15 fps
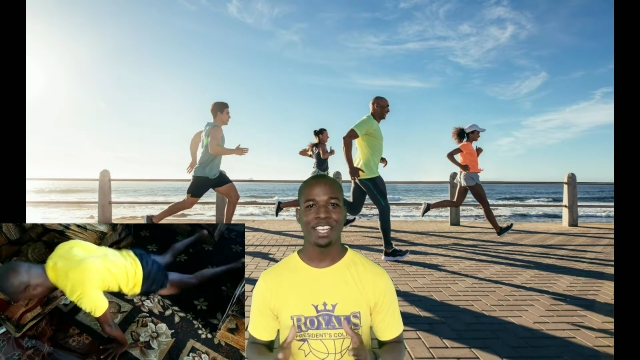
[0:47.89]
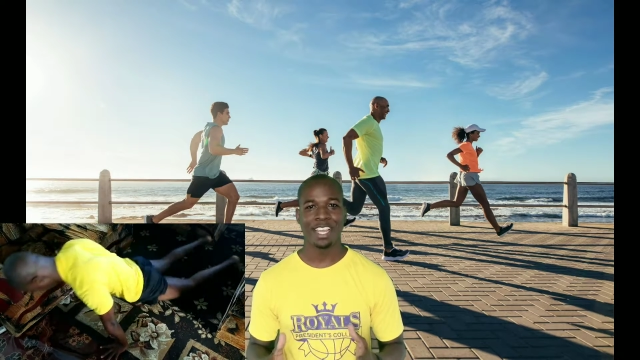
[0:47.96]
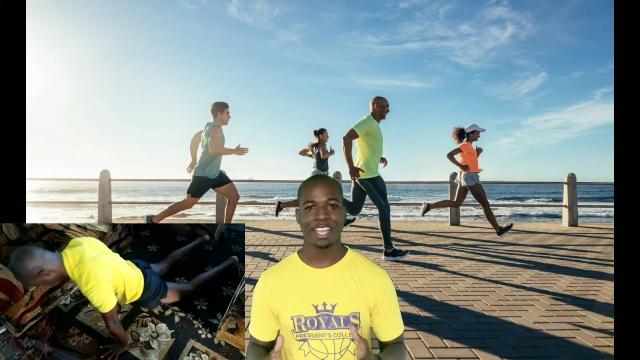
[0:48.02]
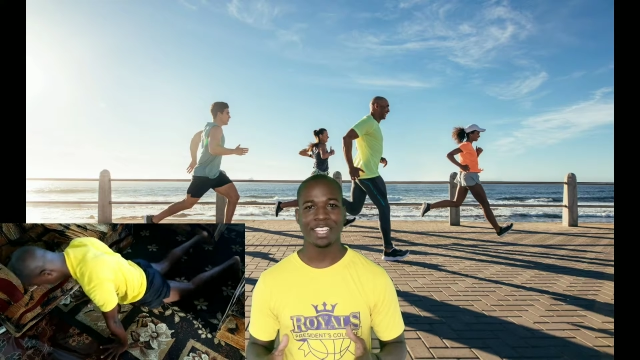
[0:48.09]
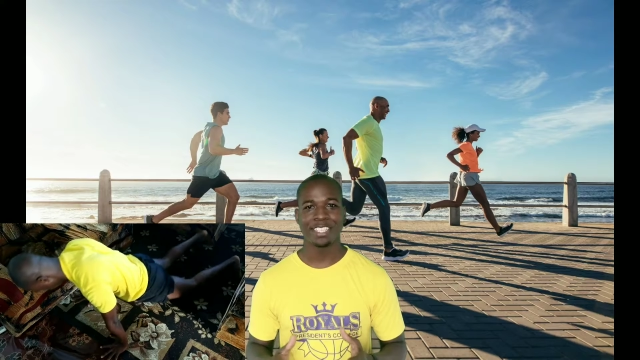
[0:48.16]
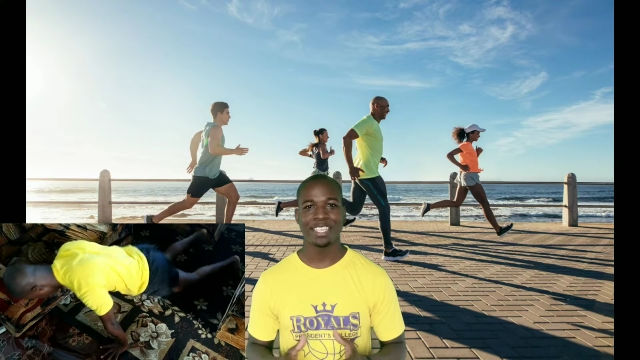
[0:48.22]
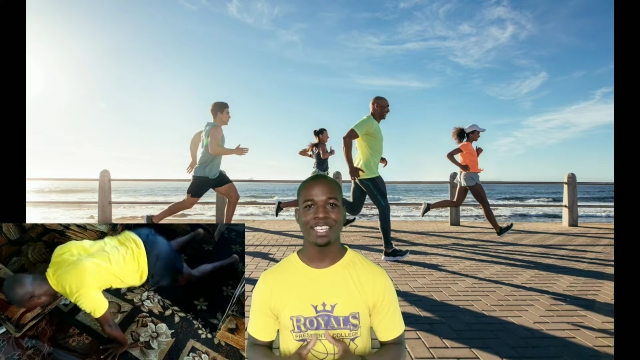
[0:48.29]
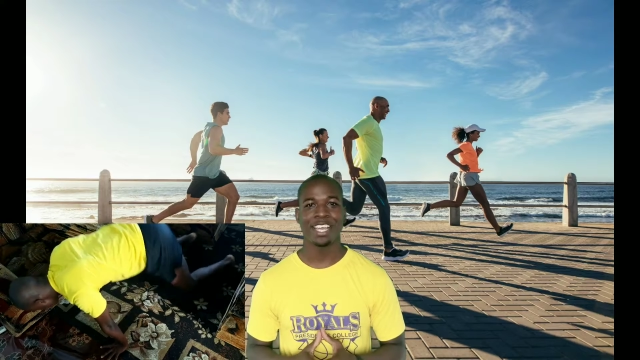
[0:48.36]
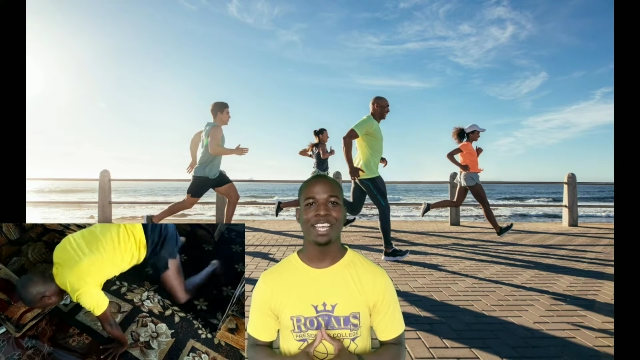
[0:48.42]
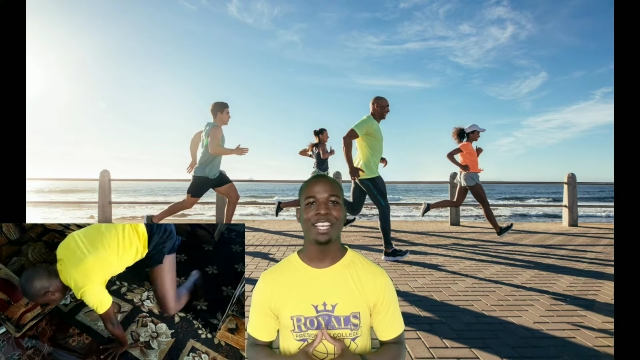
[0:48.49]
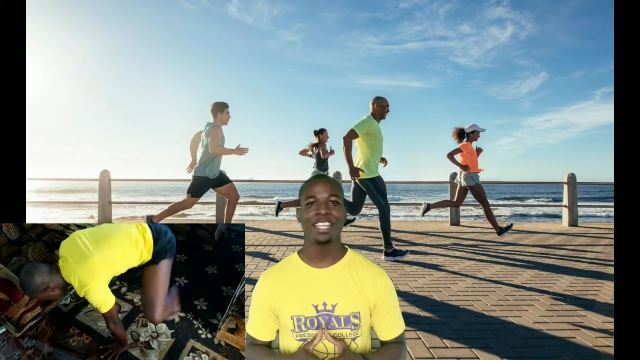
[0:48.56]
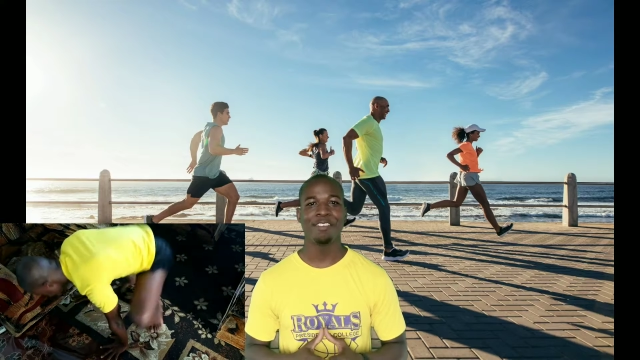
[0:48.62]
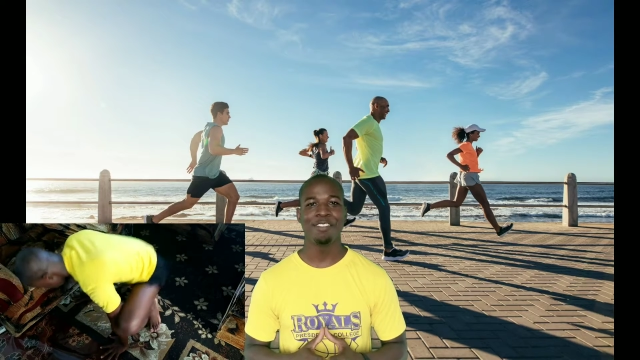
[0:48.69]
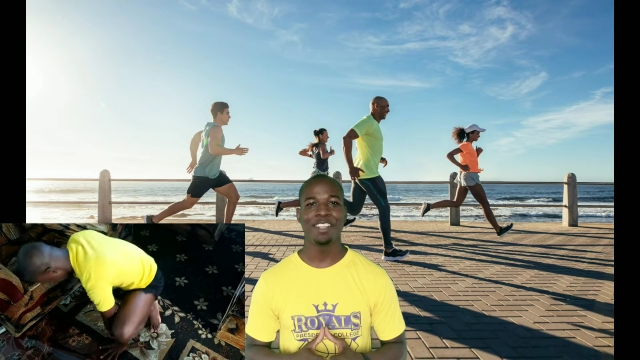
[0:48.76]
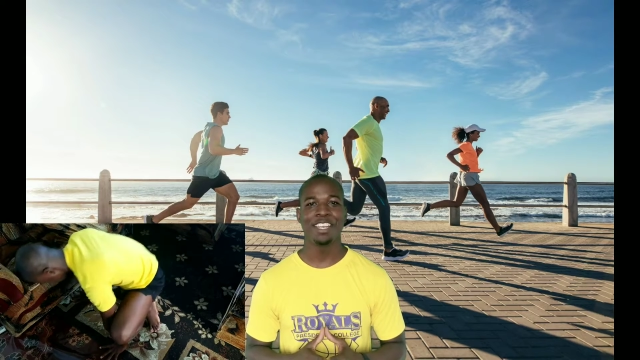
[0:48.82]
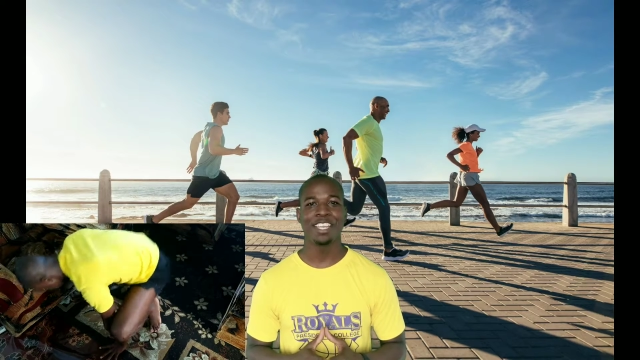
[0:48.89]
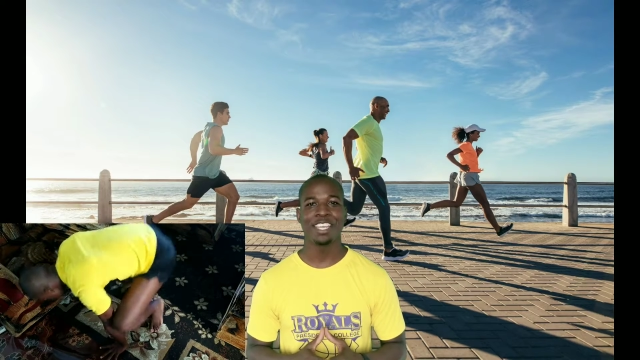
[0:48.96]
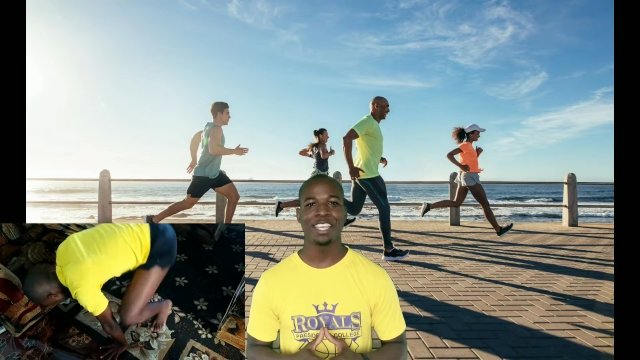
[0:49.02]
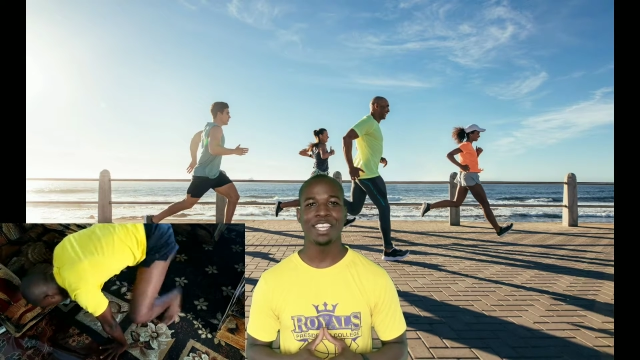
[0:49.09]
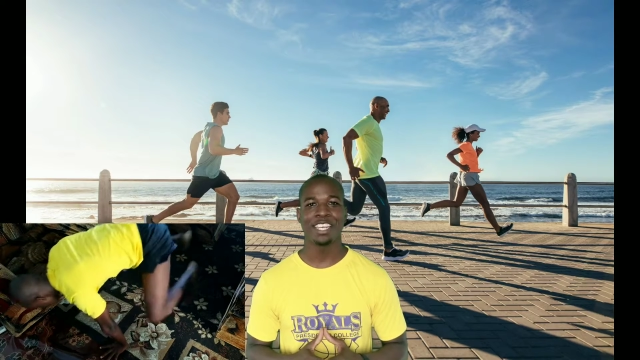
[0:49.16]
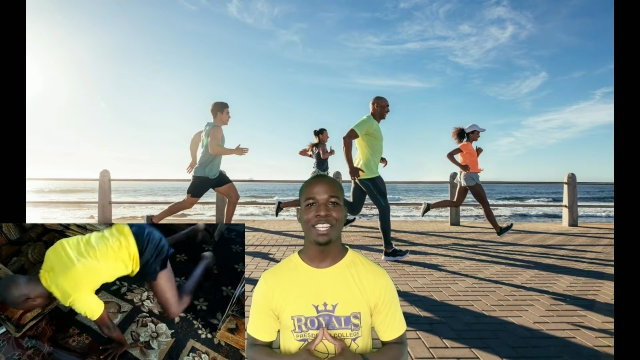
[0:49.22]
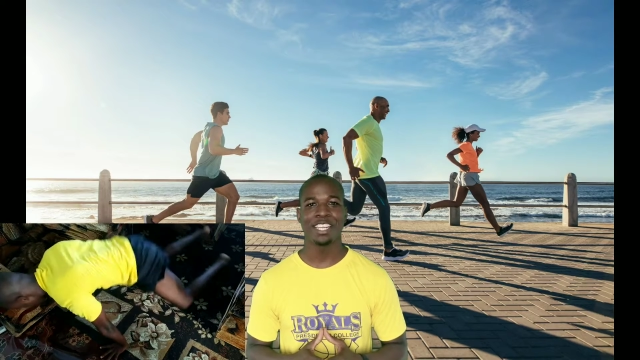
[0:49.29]
Like I said, I'll leave the
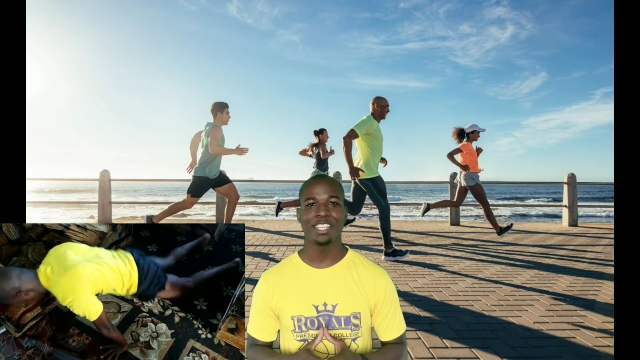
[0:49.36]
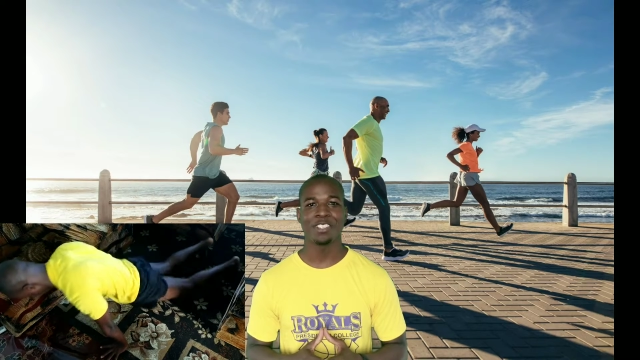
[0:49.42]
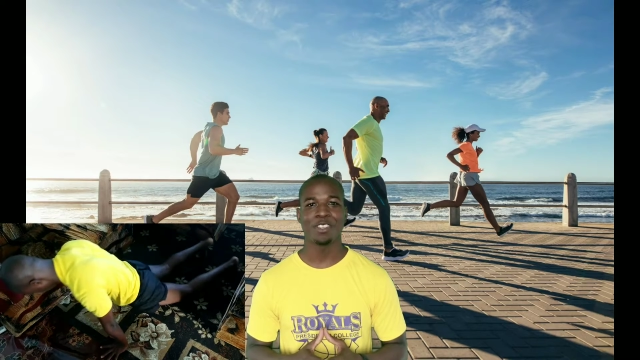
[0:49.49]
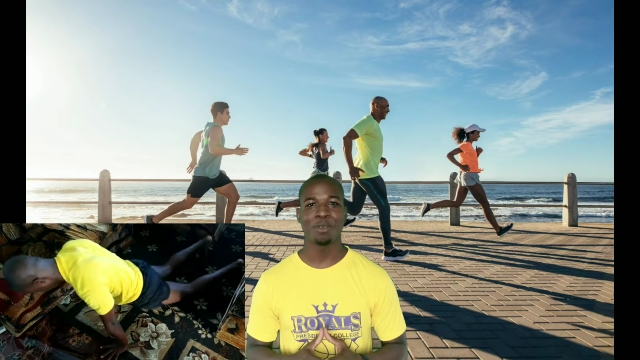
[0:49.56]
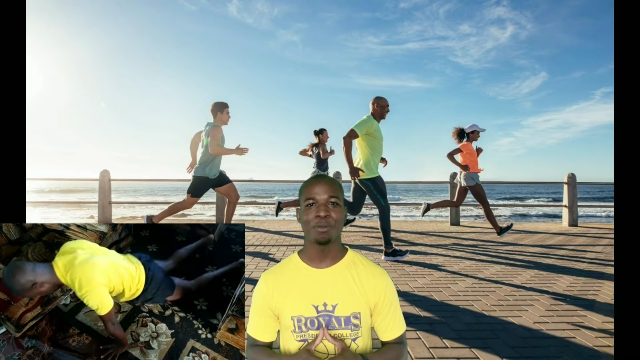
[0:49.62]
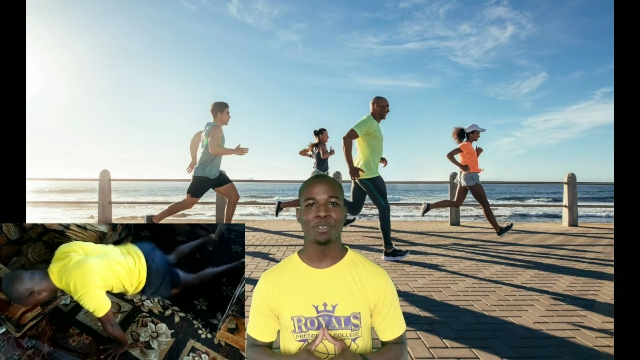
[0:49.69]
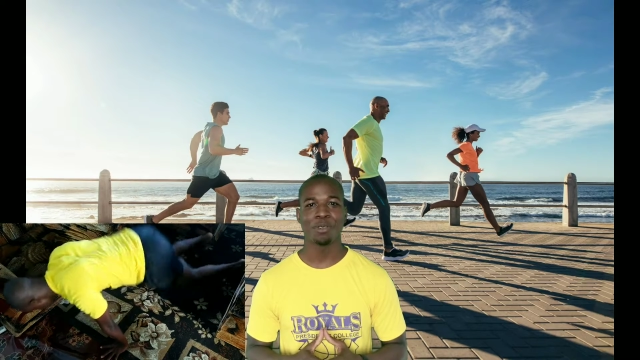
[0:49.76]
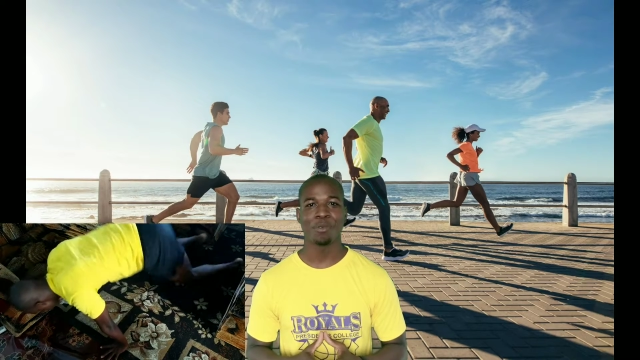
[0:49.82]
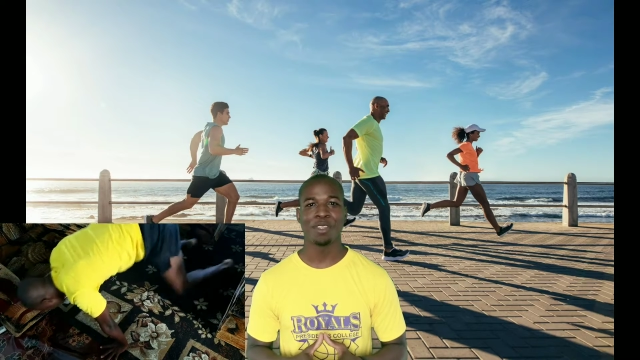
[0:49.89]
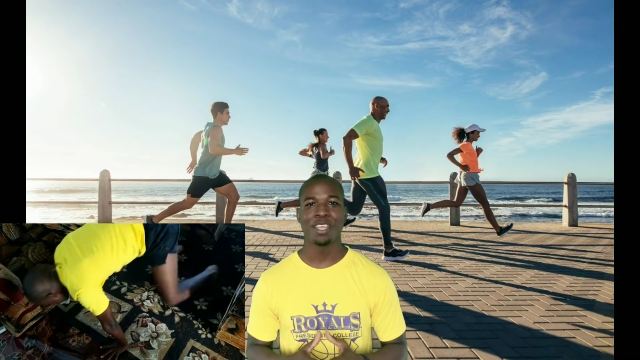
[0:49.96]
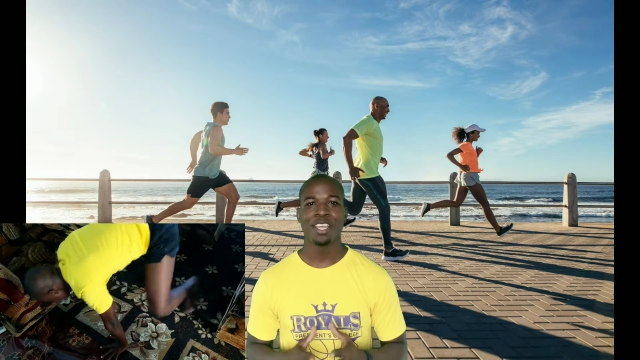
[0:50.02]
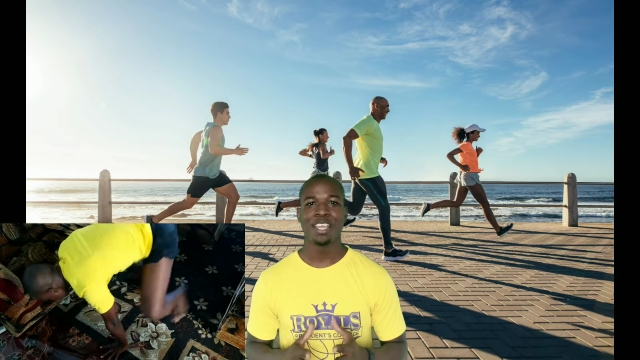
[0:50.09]
link in the description.